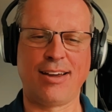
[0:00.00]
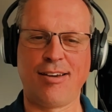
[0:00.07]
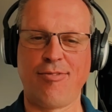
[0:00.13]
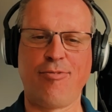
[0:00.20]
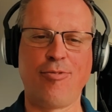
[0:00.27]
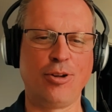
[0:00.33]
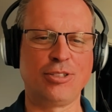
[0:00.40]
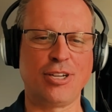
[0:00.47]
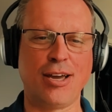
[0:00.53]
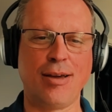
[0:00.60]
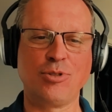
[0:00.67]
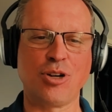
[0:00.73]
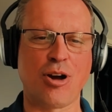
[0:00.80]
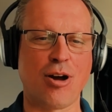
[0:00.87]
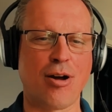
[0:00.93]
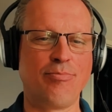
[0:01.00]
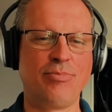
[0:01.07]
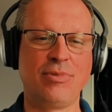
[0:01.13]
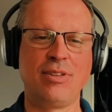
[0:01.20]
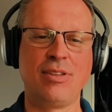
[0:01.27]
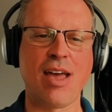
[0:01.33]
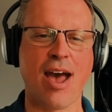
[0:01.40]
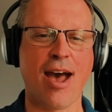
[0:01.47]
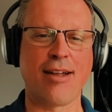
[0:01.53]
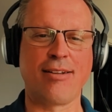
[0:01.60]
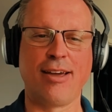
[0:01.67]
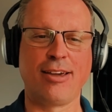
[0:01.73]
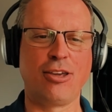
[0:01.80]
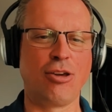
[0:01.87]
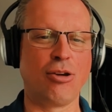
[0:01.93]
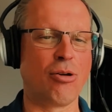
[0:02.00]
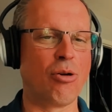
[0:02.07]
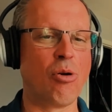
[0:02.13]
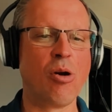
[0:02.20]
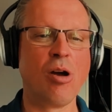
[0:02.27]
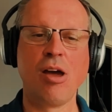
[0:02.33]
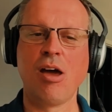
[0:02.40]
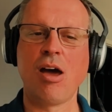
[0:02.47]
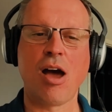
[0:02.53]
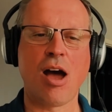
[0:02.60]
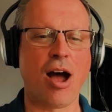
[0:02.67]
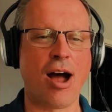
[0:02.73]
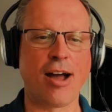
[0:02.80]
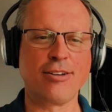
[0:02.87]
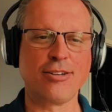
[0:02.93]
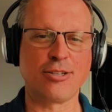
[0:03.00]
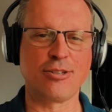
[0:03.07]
full-time job, dad like you. I just